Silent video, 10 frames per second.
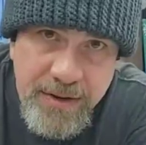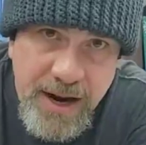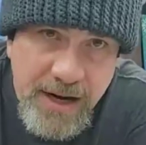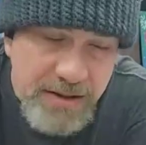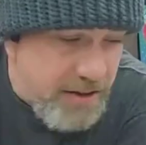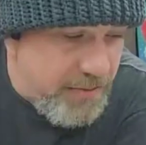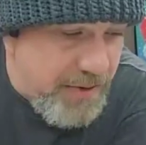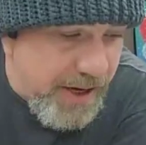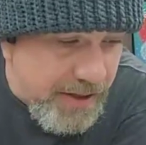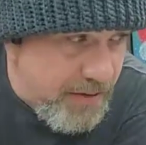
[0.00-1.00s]
actually
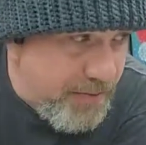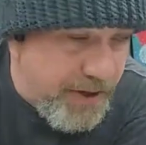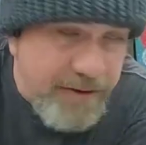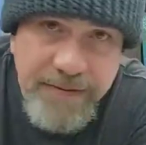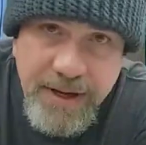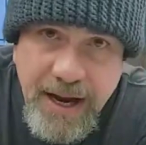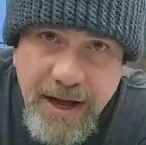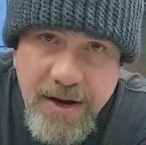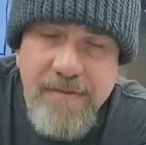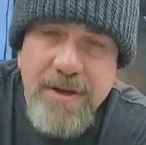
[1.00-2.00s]
making a big event out
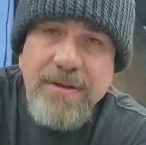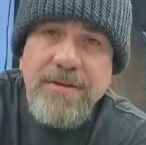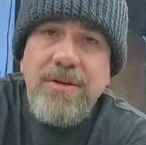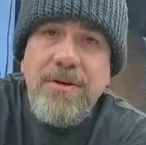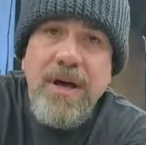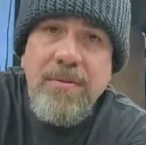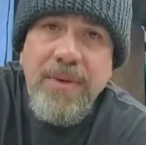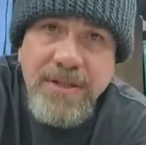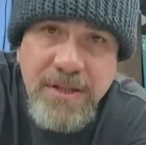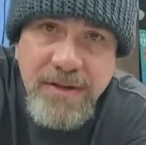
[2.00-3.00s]
of it, so that
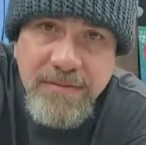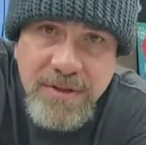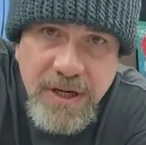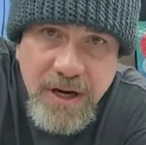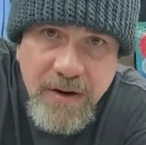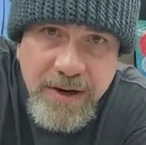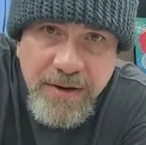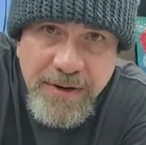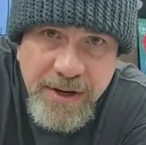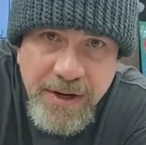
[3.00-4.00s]
makes it even scarier.
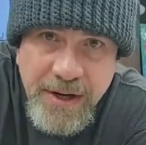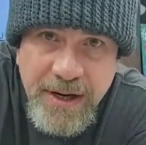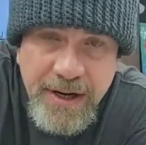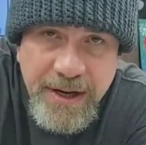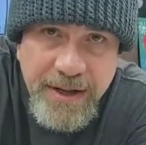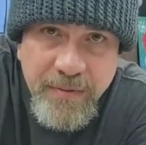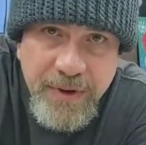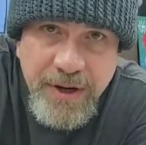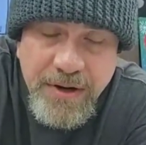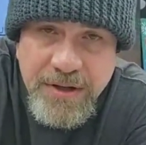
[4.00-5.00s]
And we
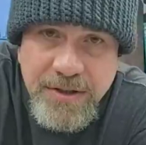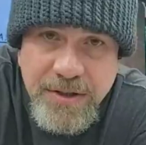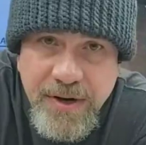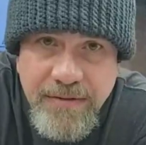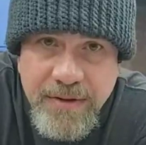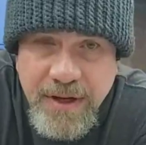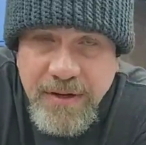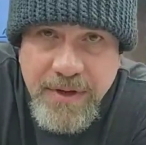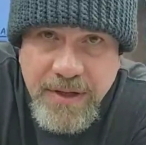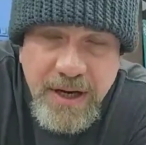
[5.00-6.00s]
are going to do everything
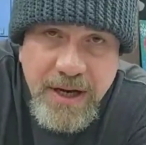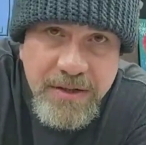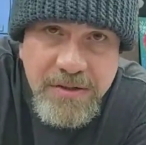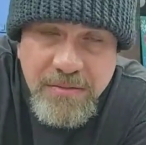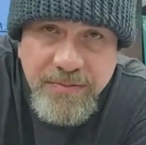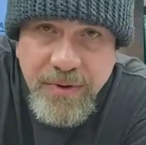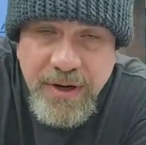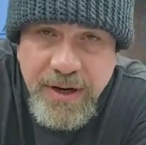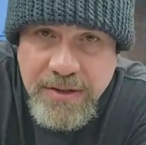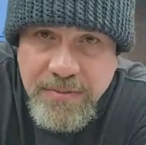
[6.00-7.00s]
we can to support
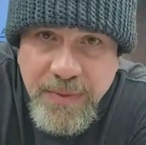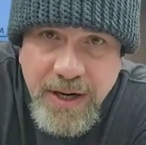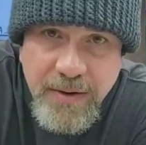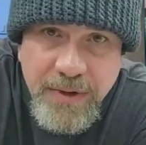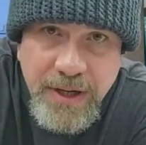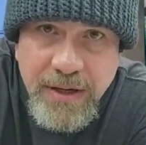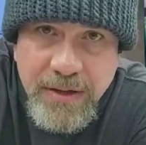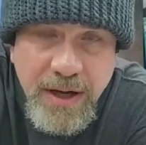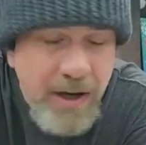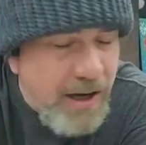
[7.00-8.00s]
Esme. Esme,
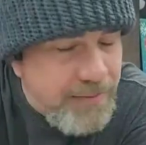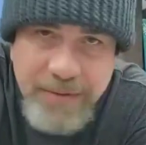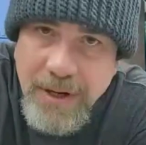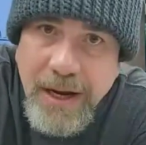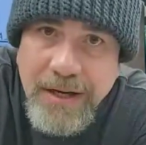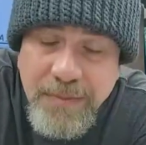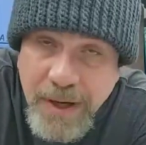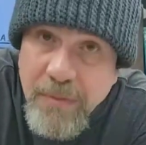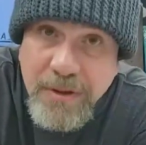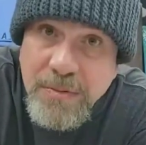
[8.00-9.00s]

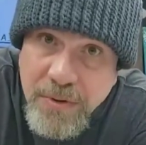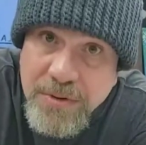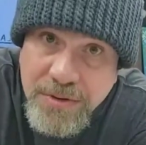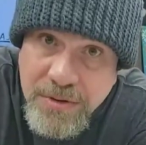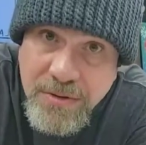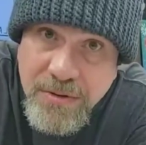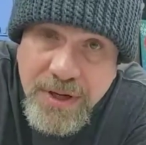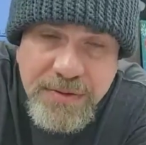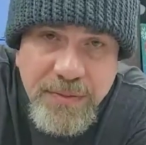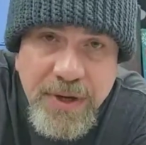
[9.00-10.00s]
we're going to support you too,
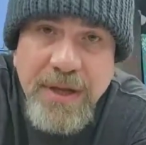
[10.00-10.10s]
Esme.